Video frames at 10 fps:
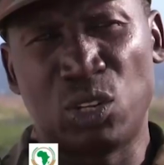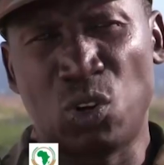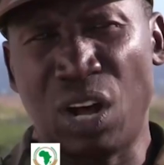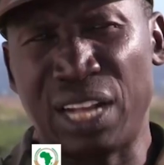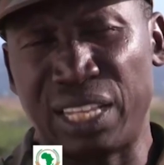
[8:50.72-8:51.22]

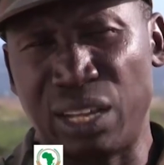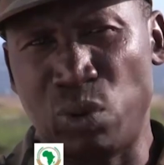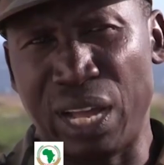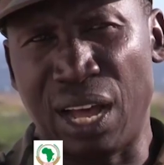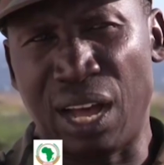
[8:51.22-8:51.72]
and they
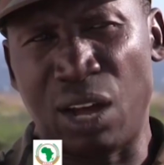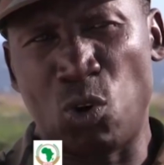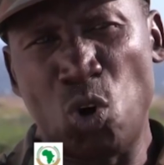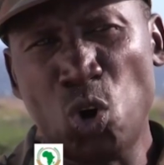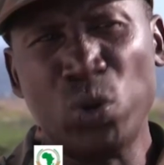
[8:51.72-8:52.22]
were
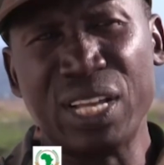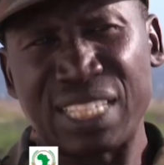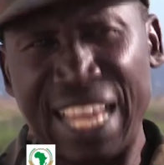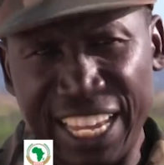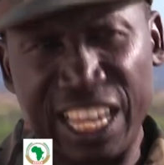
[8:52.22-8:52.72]

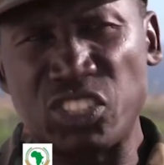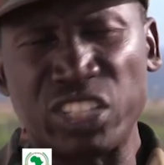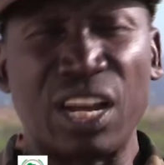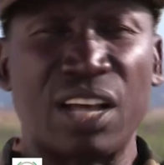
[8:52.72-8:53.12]
always engaging